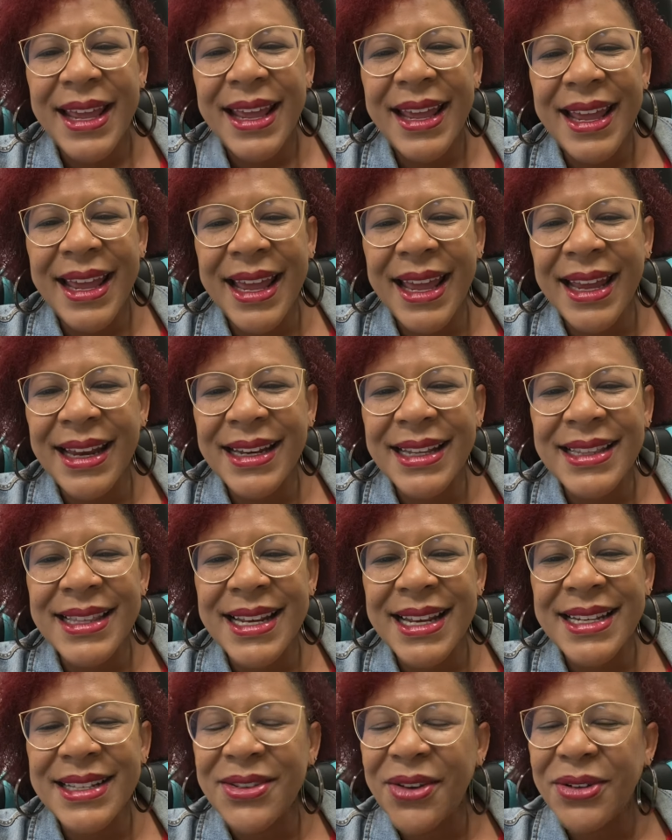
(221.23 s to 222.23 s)
and that
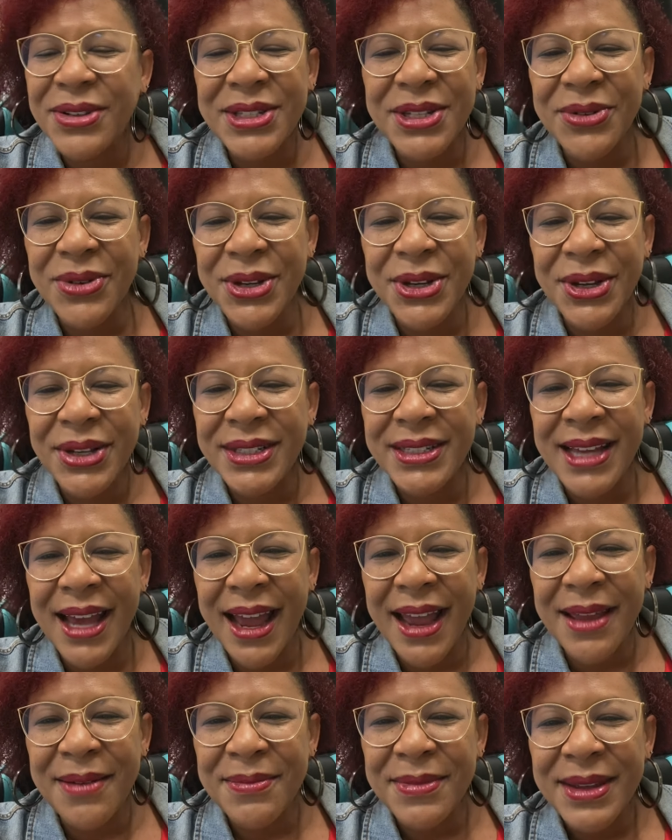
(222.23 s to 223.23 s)
it's also a good
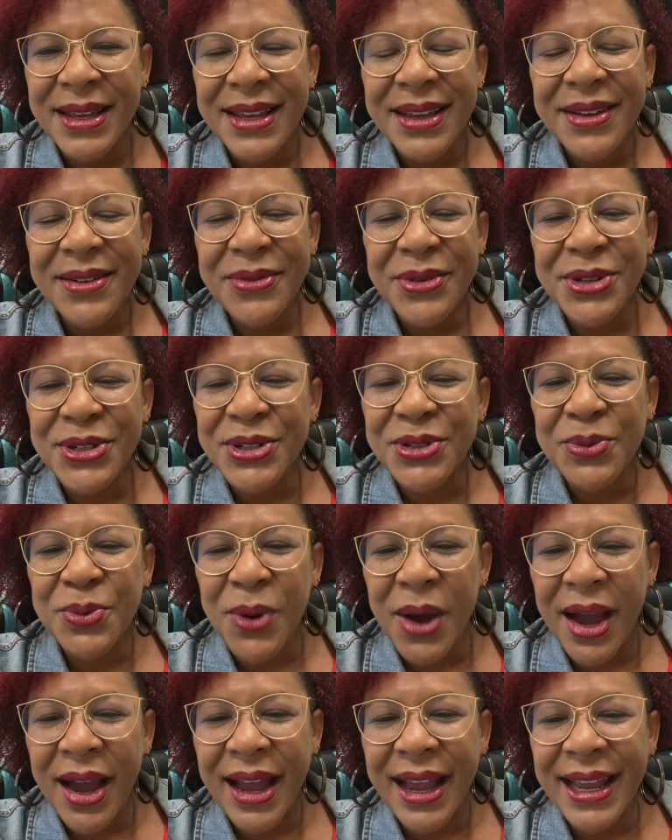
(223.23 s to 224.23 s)
time, which is
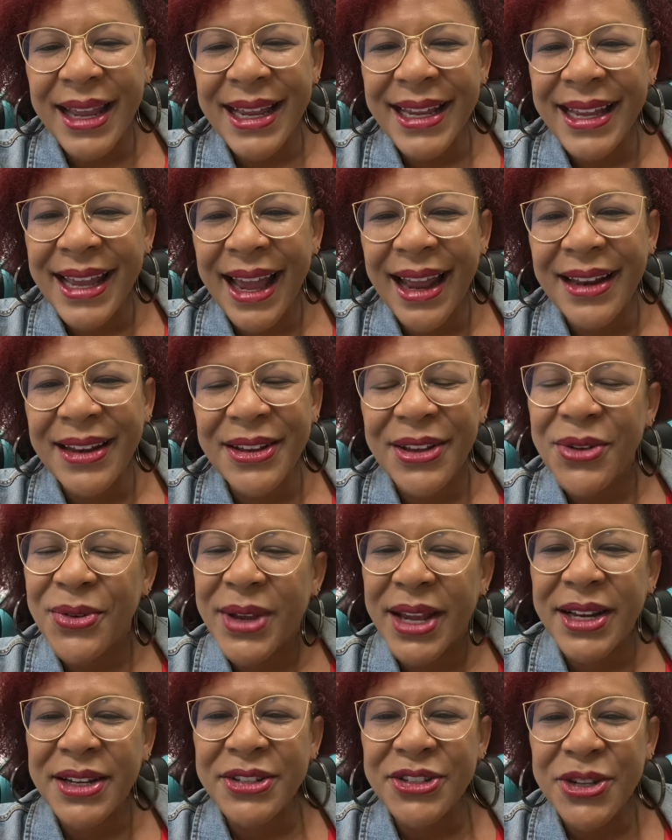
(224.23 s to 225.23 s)
why, again, you
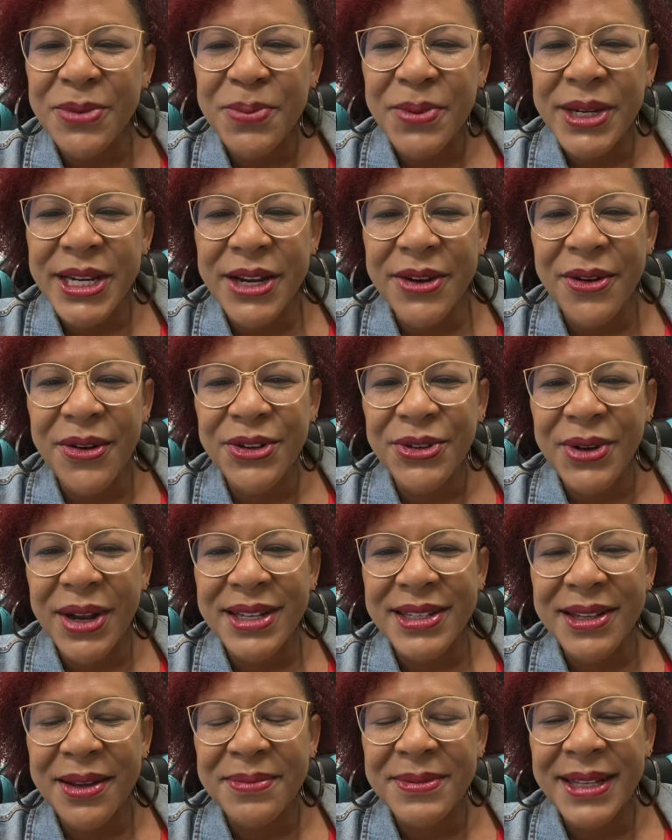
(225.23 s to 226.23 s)
get a superhero
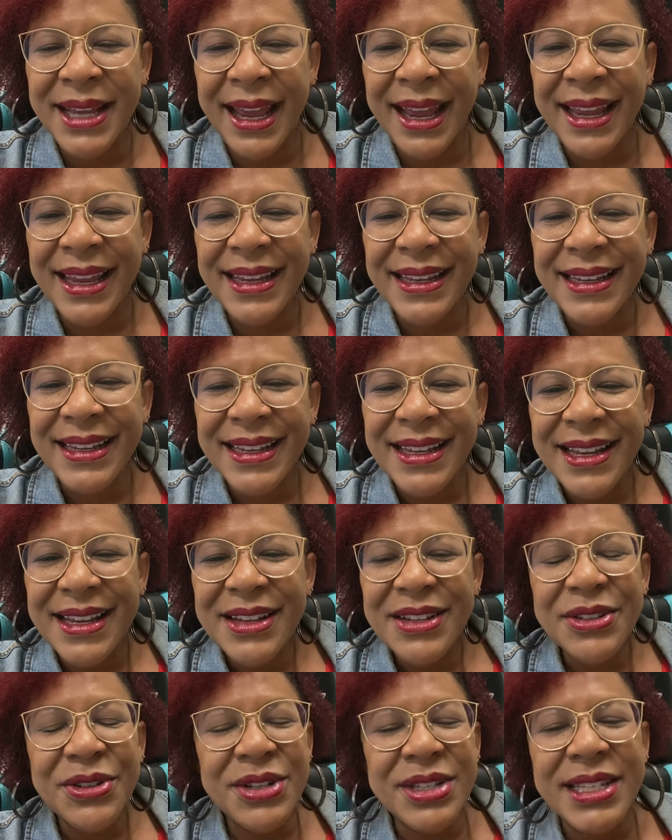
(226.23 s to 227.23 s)
dress up day.
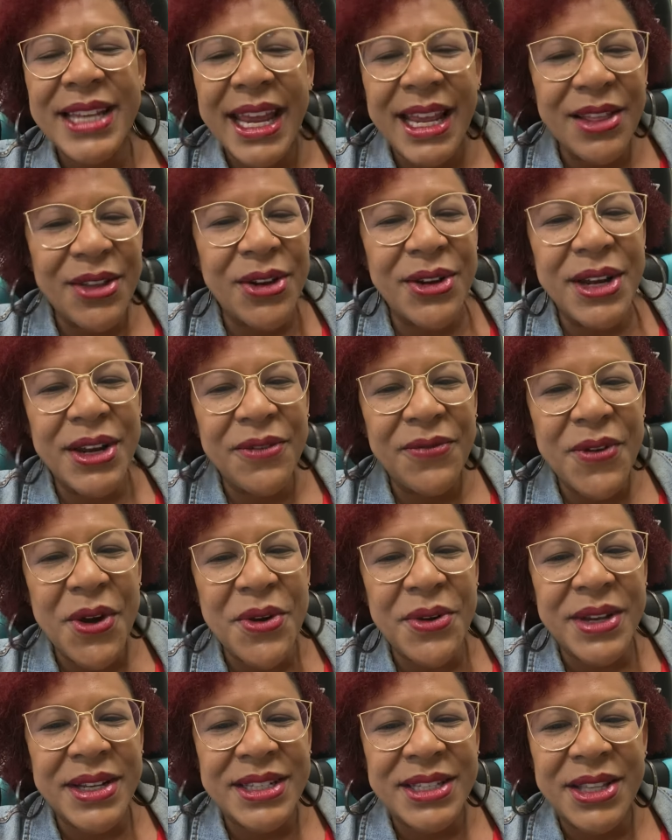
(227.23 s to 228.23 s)
So stay learning
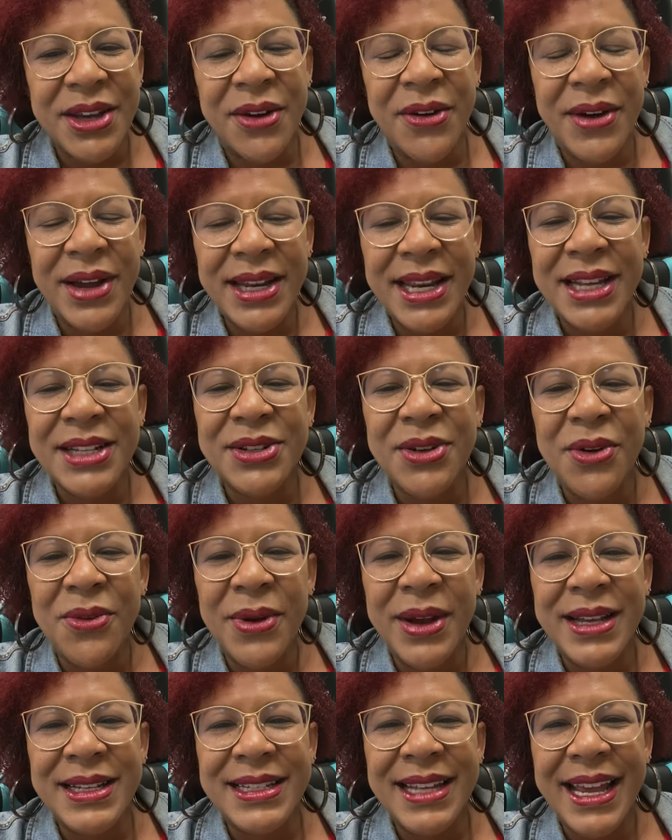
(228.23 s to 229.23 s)
focused though, and as
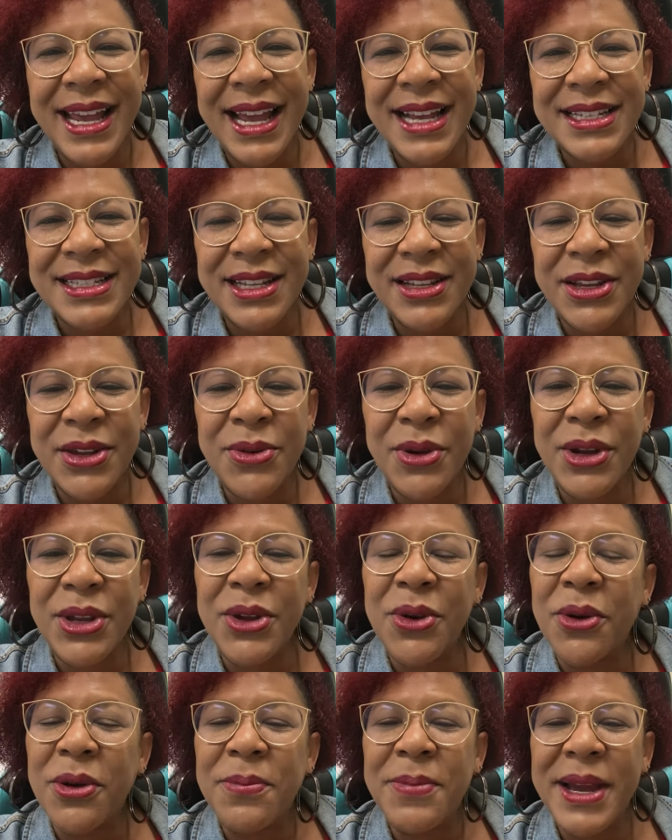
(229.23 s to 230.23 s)
always, I ask that you are
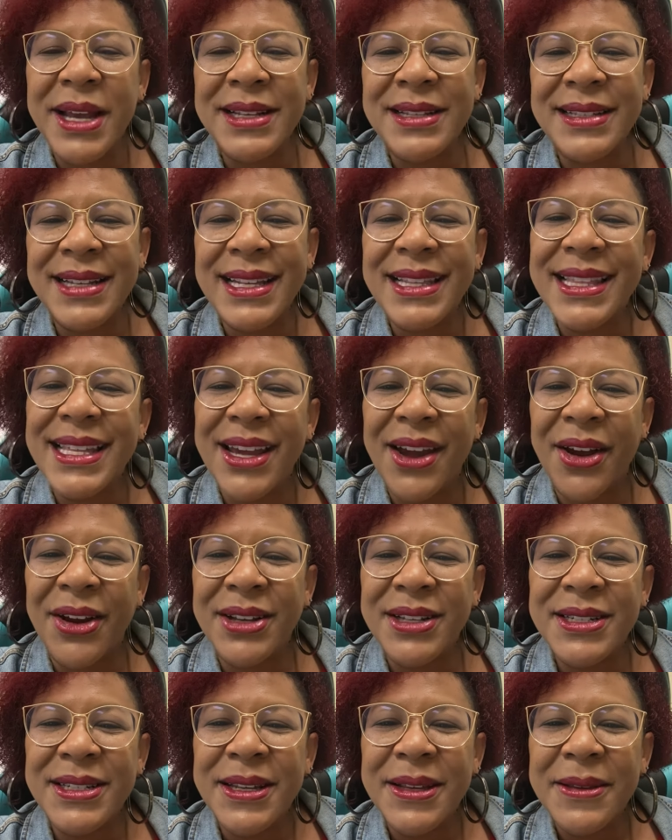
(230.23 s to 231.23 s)
your best at the
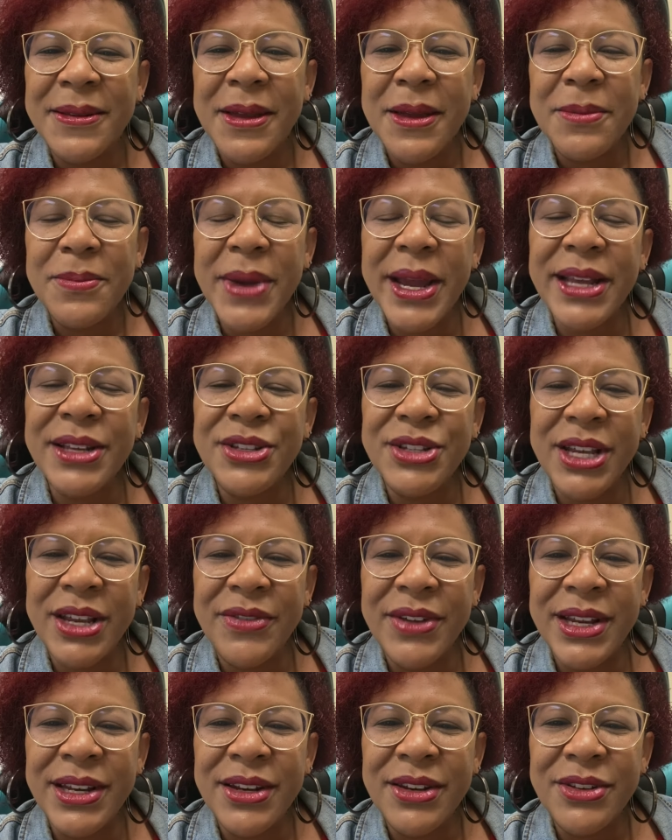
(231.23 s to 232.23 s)
arts by
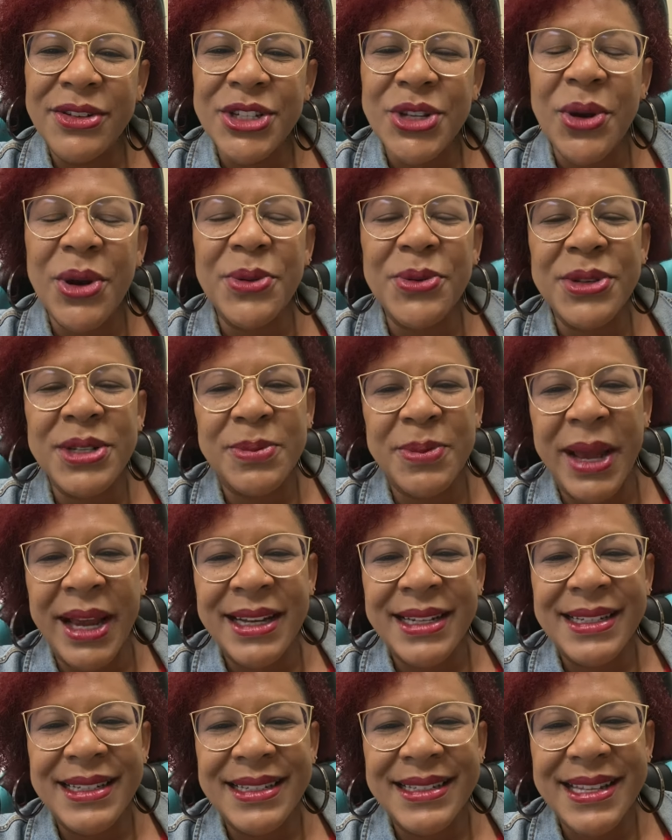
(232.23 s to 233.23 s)
achieving, showing
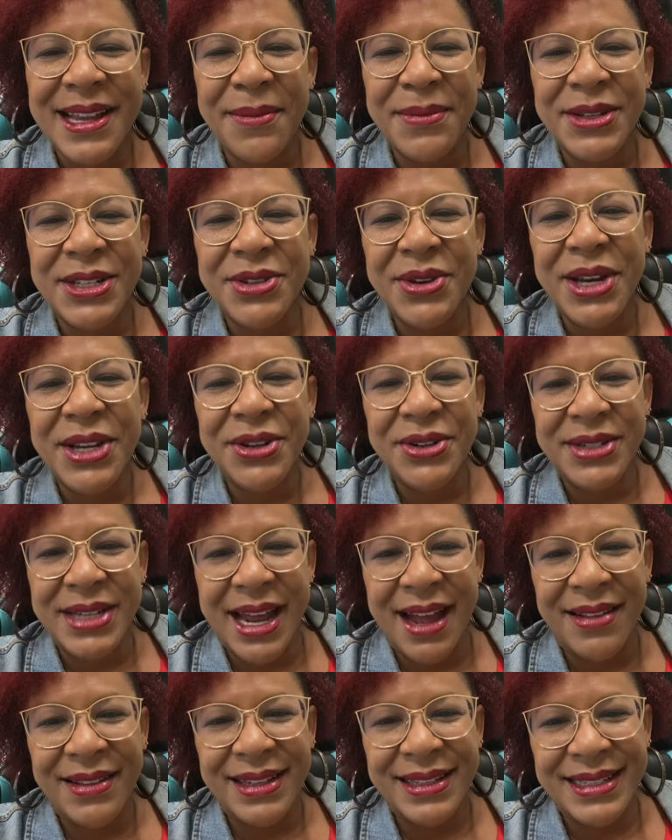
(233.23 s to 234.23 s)
respect, demonstrating your
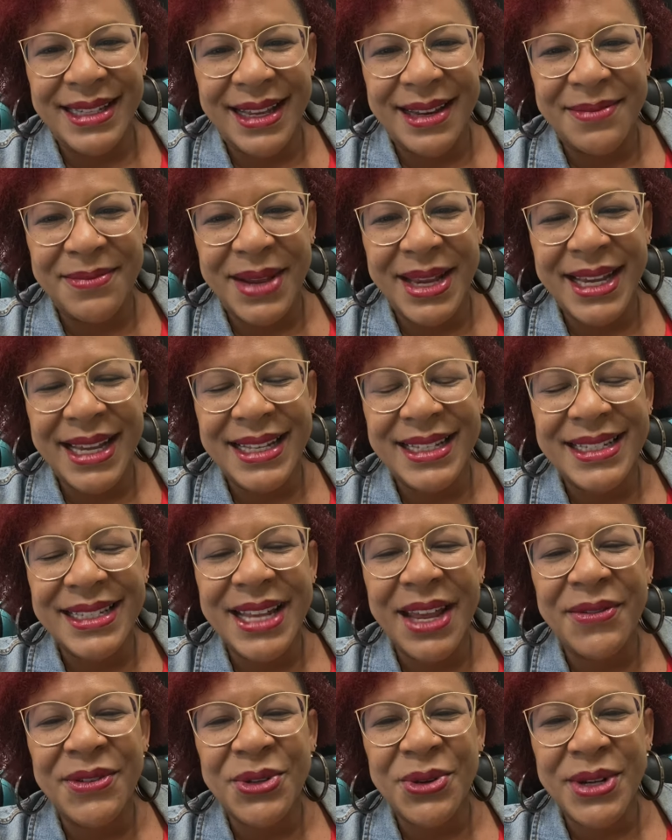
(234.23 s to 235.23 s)
talents, and making
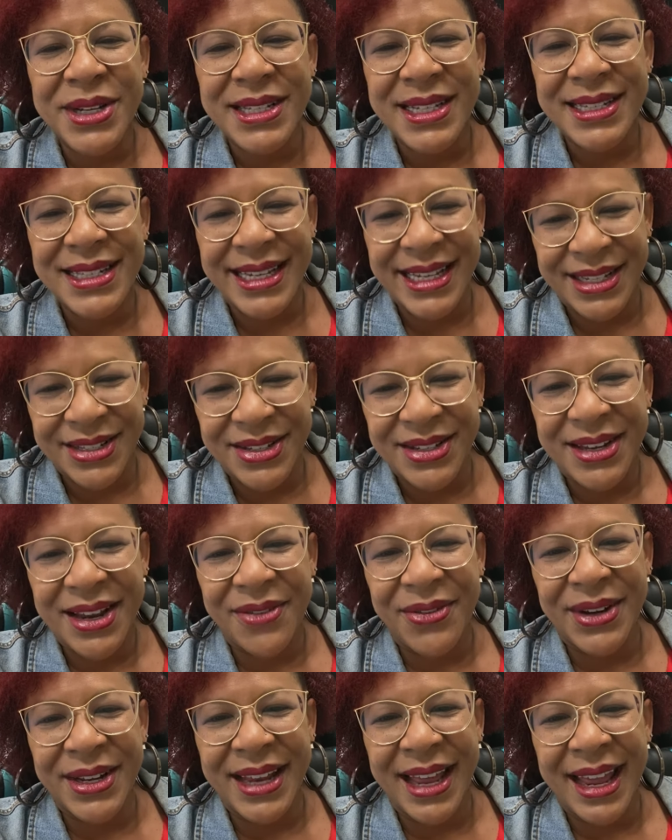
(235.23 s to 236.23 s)
safe choices each and
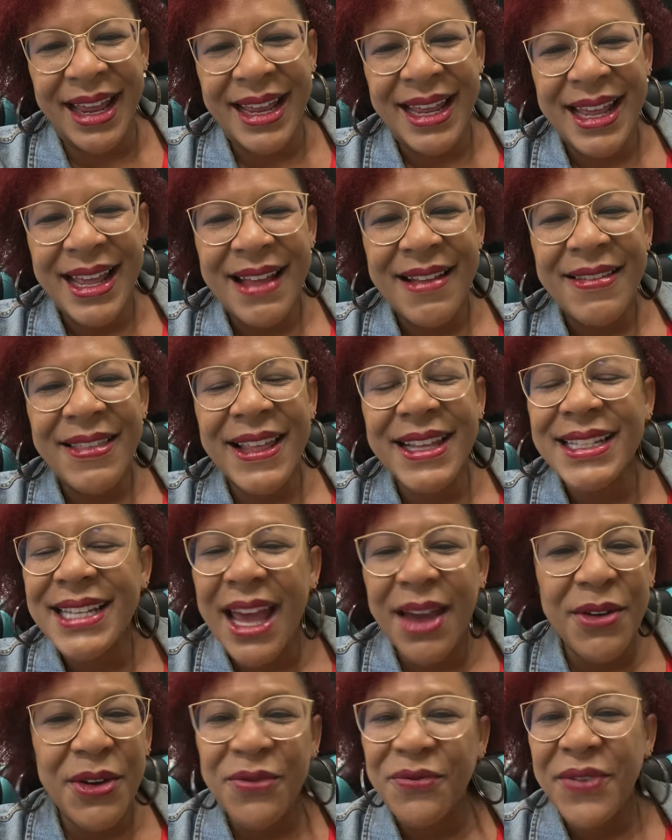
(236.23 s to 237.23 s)
every day. Let's
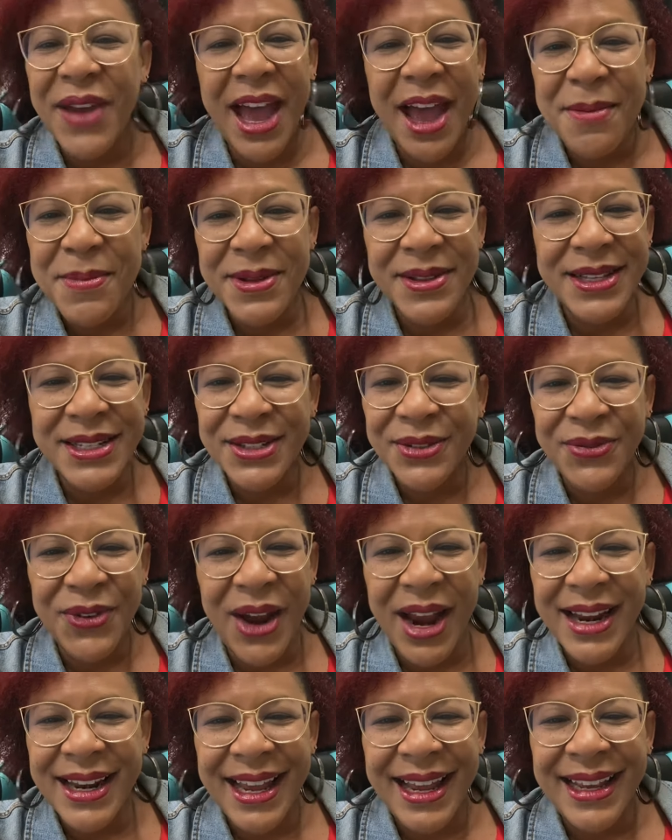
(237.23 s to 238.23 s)
have a fabulous
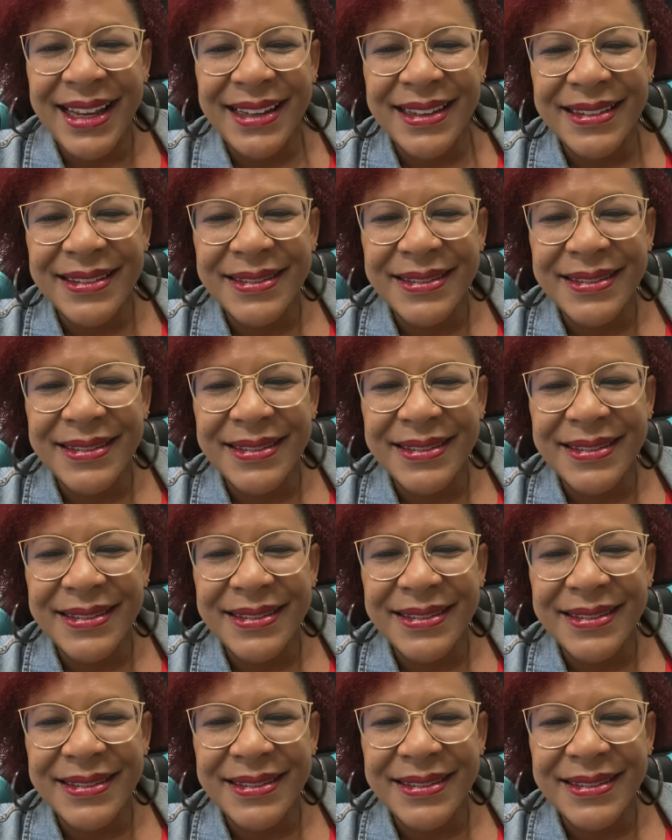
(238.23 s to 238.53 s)
Friday.